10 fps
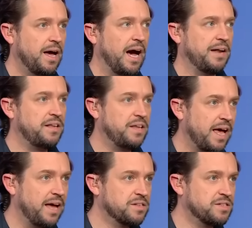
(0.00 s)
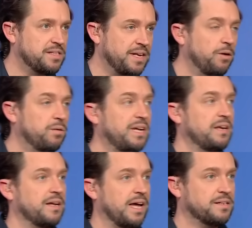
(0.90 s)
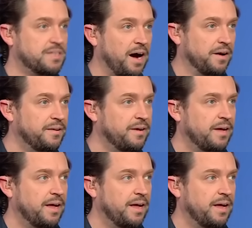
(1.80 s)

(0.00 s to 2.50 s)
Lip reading: And in the end, the deal didn't get done.